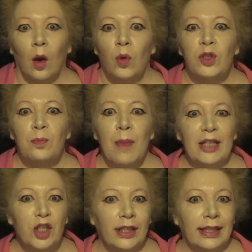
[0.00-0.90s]
was
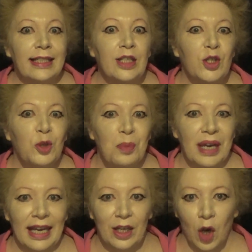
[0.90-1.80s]
magically
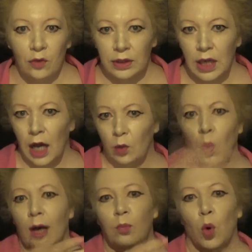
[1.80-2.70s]
disappeared overnight.
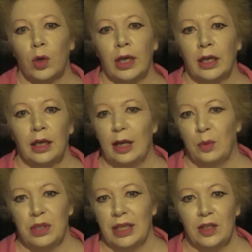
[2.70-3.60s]
One morning he
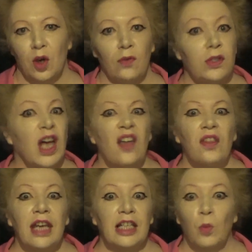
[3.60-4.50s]
was in his office, the
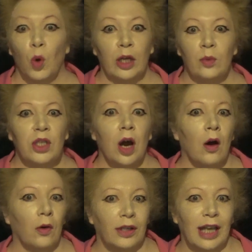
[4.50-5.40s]
next morning he was
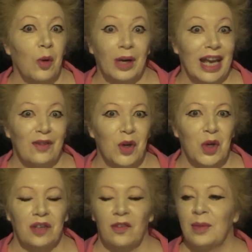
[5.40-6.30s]
gone, and no one ever
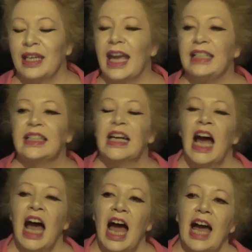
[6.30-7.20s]
heard of him again.
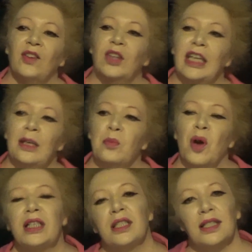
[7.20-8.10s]
And the
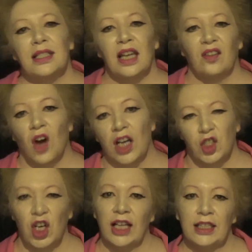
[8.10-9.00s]
president and vice
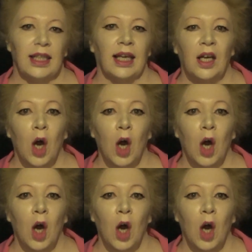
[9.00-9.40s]
chancellor